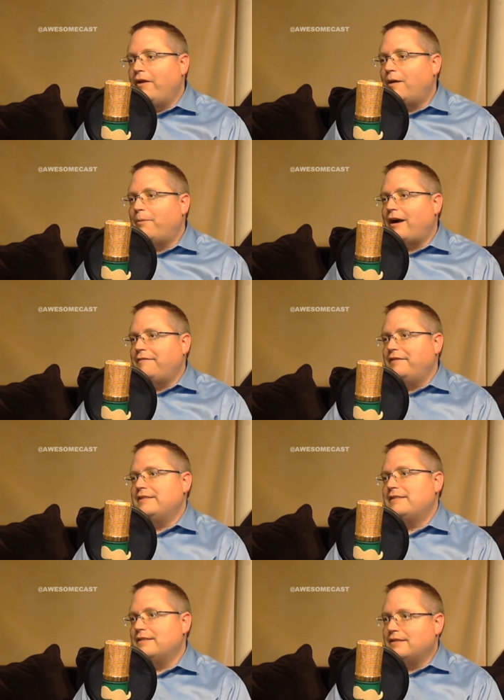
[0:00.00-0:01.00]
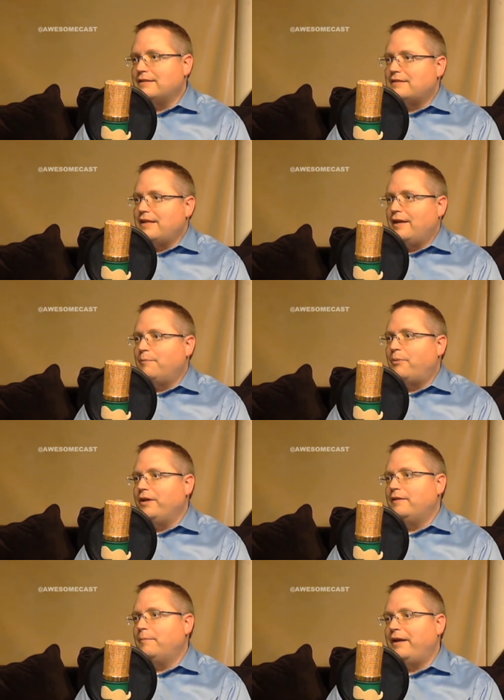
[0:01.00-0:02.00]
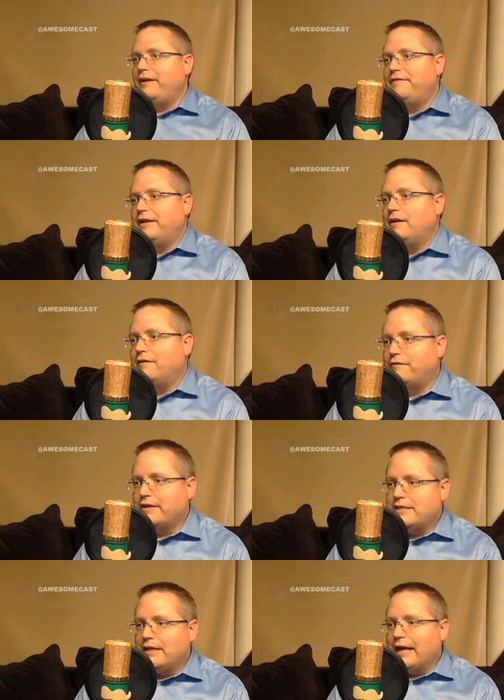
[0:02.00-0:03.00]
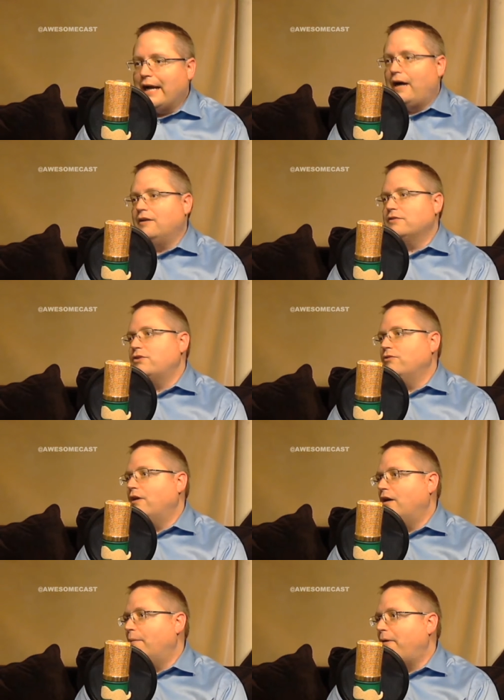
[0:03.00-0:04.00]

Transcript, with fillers: nonprofit's standpoint, the benefit of reaching out to a